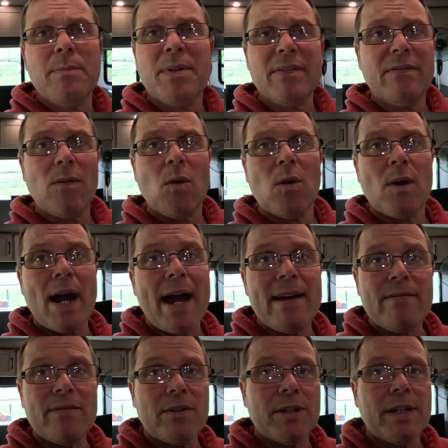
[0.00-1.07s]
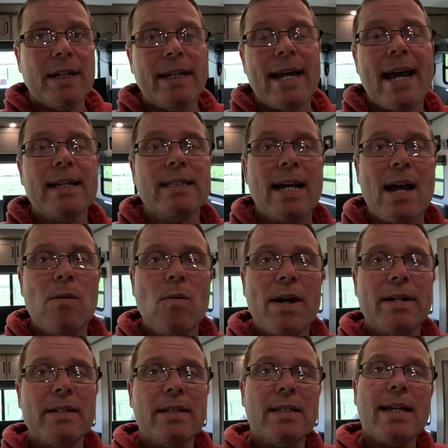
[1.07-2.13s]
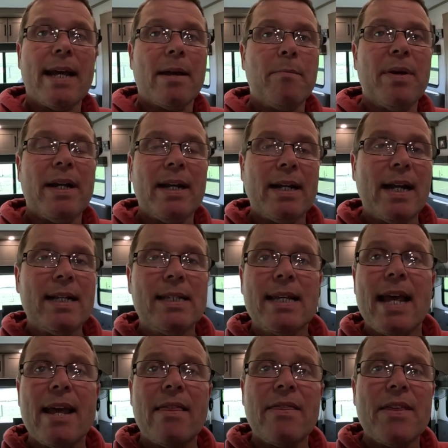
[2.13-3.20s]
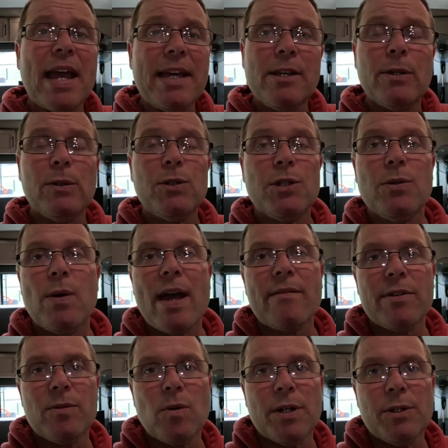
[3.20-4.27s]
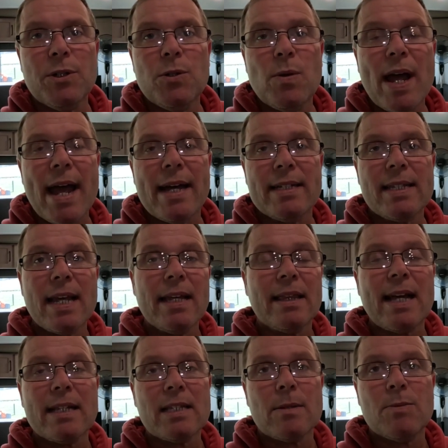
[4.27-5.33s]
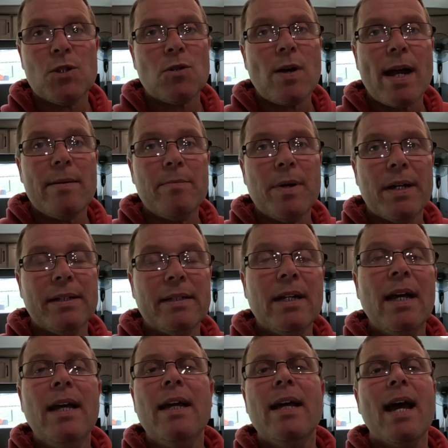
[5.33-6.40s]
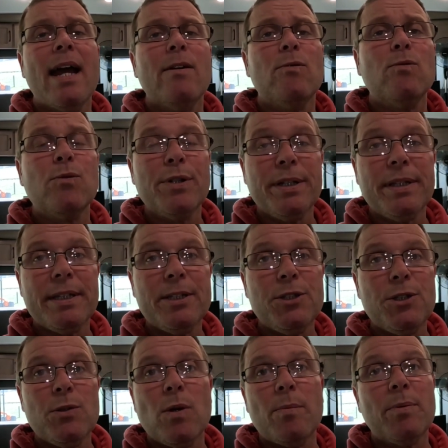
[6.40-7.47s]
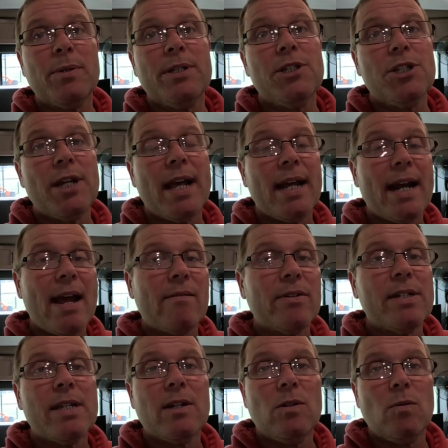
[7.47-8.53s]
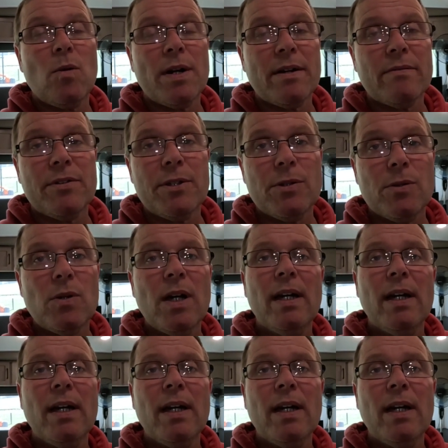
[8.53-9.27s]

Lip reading: before I forget, I wanted to take a minute and say thank you to everyone who has hit that subscribe button. I really do appreciate every single one of you.